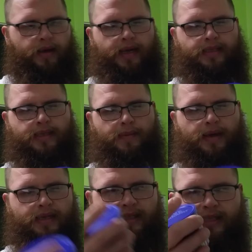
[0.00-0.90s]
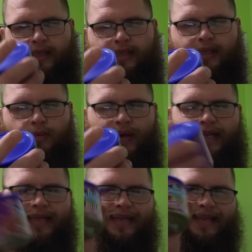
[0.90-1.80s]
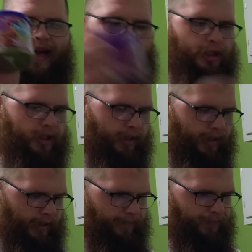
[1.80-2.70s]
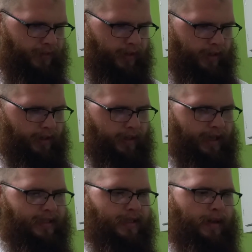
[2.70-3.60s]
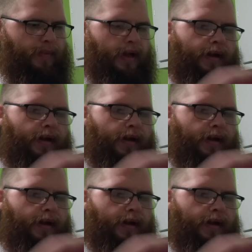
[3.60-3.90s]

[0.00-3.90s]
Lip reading: got some sweet Thai chili, got some